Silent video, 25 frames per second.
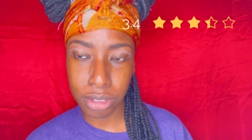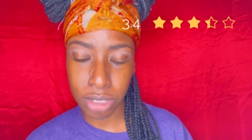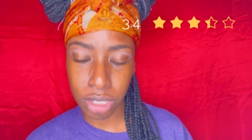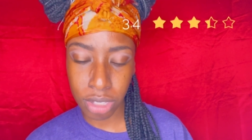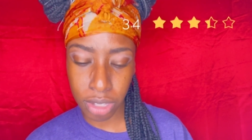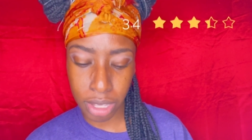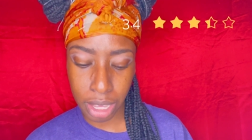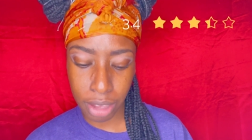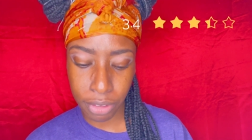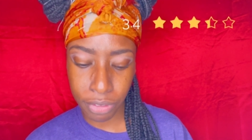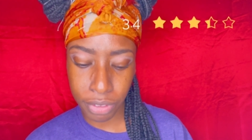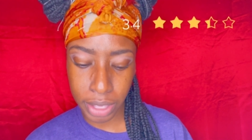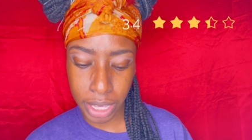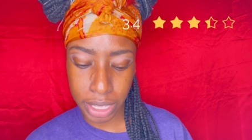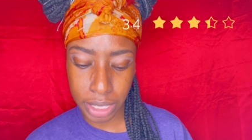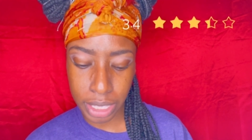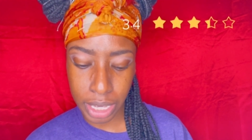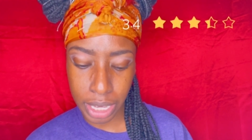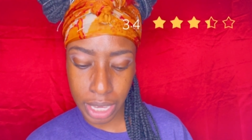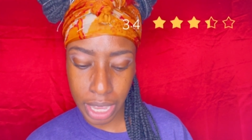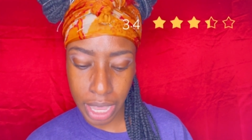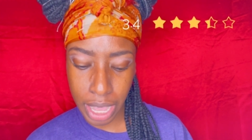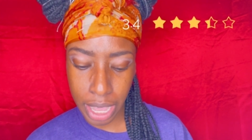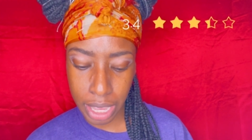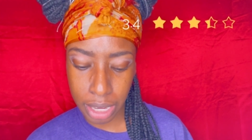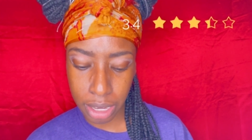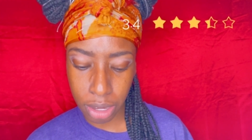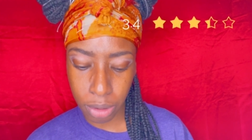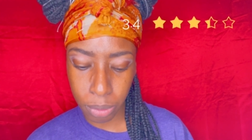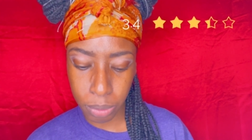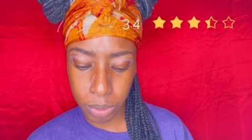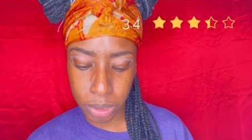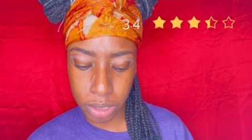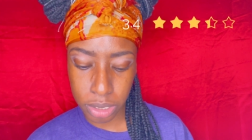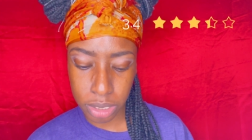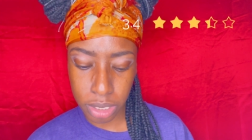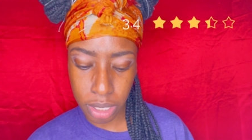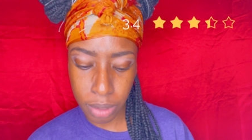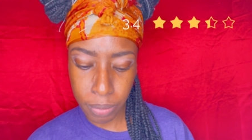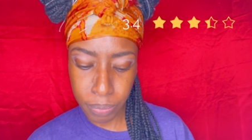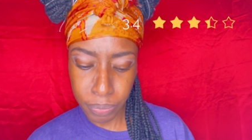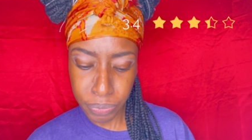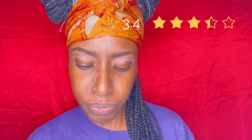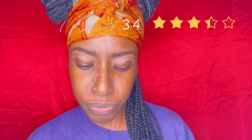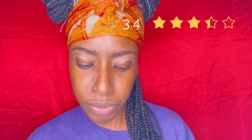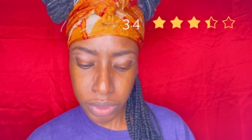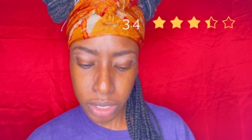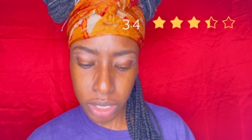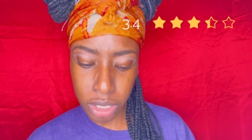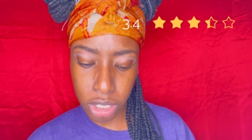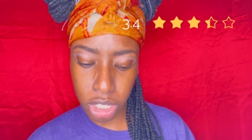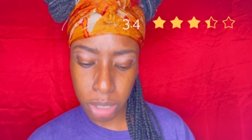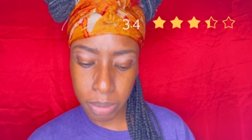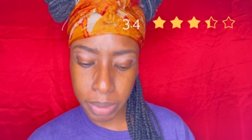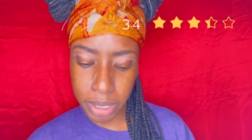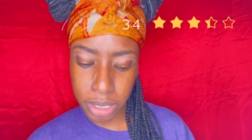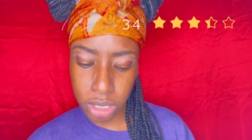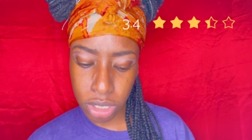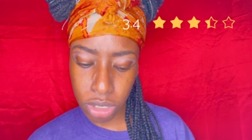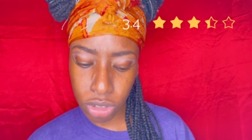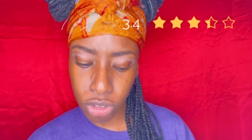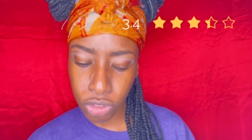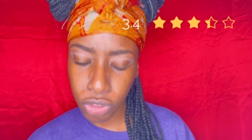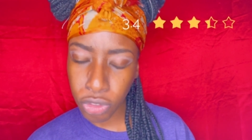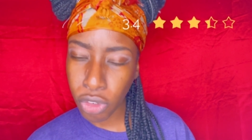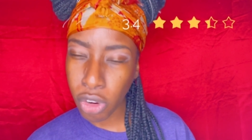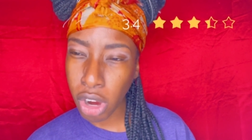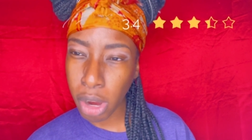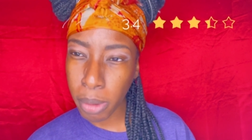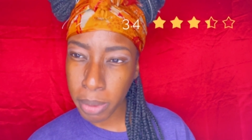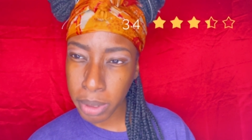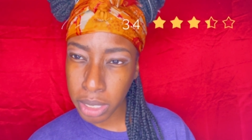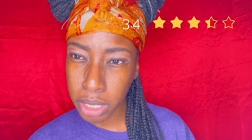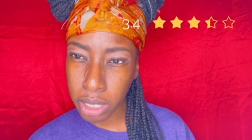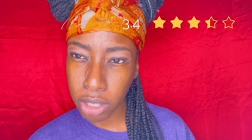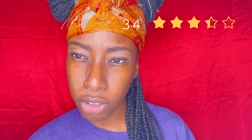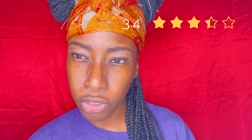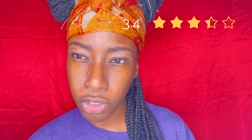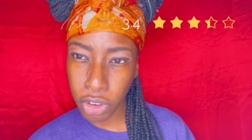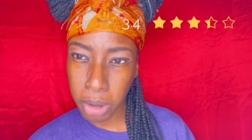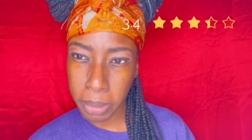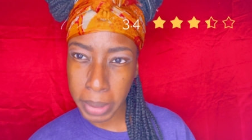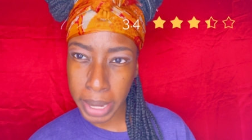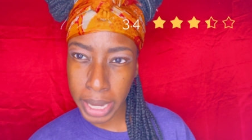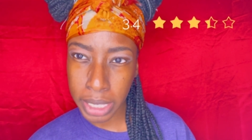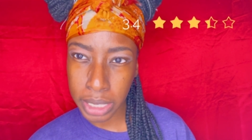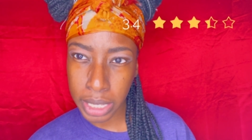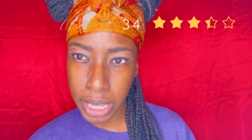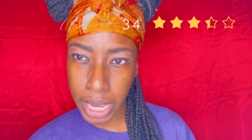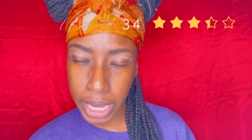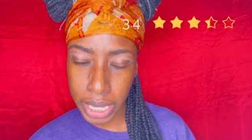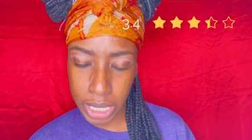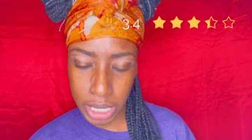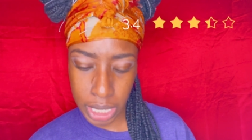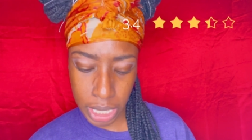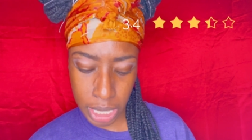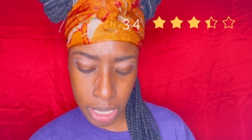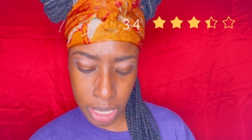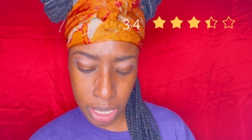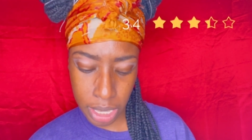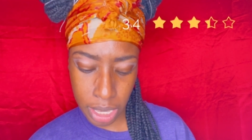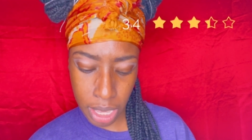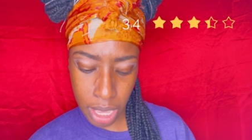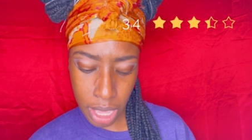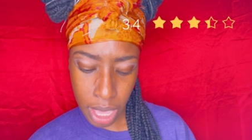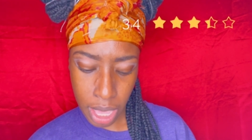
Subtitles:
So I feel like they kind of was a little bit too formula for my liking.